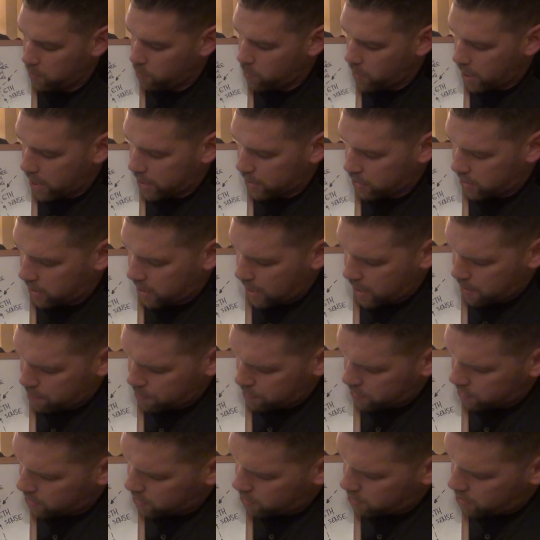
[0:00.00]
what actually
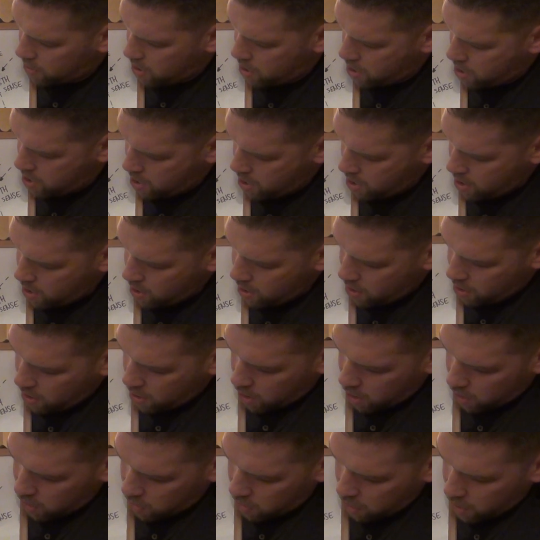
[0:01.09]
happens is
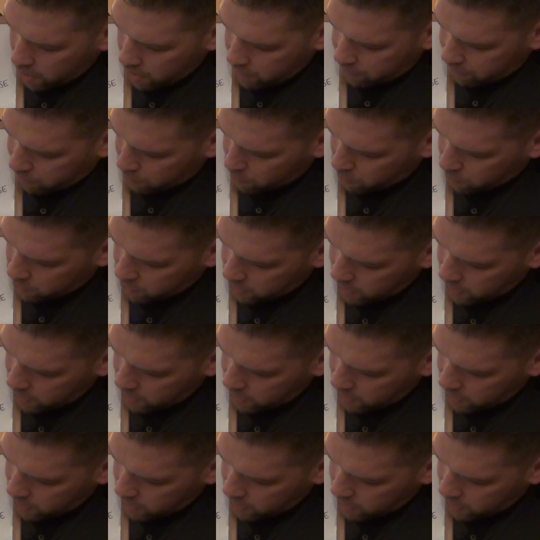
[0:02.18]
our life force